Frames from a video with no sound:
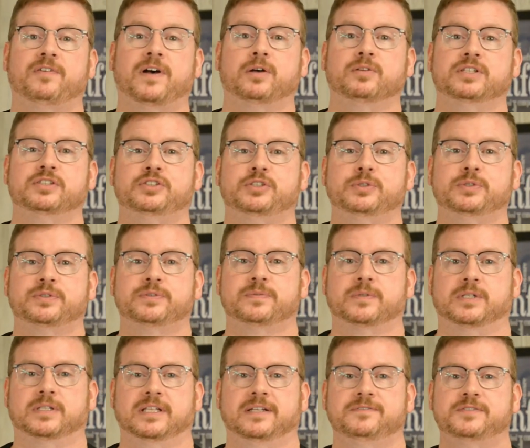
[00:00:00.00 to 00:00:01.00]
you found this
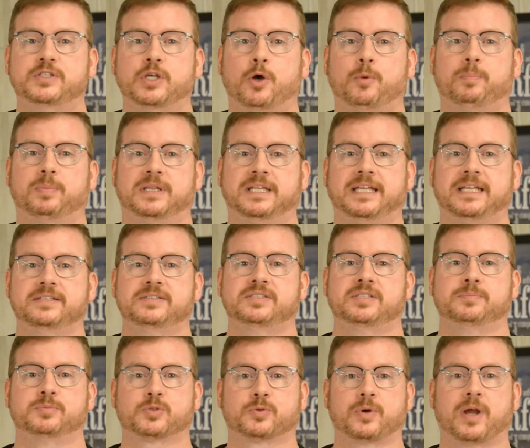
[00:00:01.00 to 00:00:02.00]
useful. If so, please
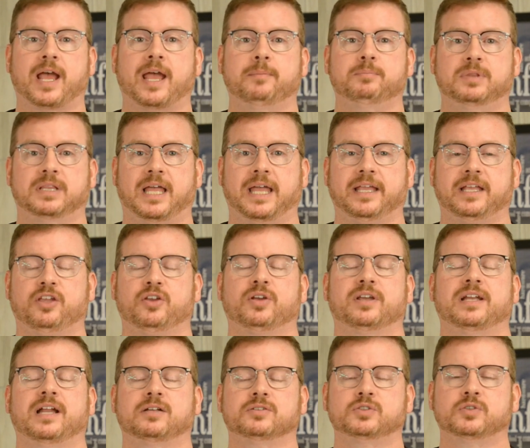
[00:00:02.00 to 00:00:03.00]
subscribe, like. You
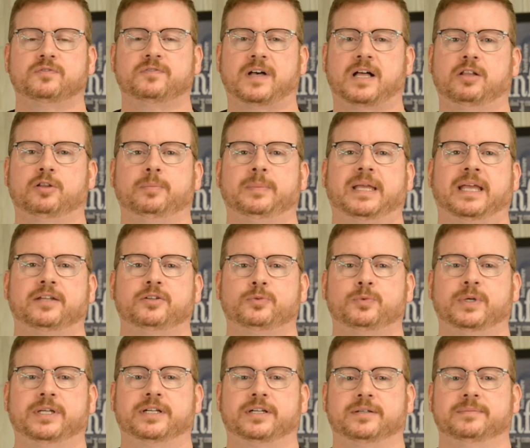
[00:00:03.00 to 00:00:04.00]
can also follow me on
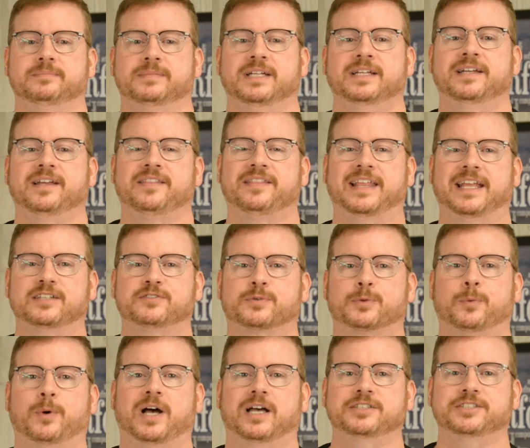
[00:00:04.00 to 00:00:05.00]
Twitter. Thanks
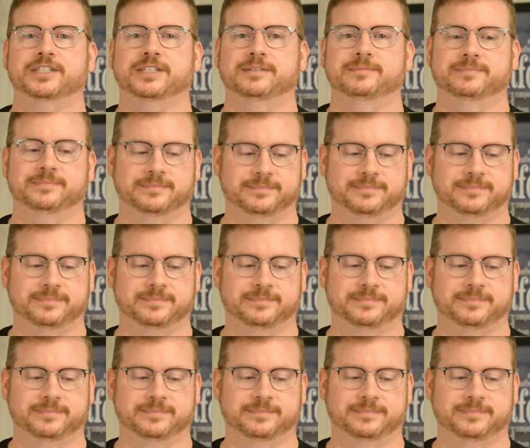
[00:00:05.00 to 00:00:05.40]
for watching.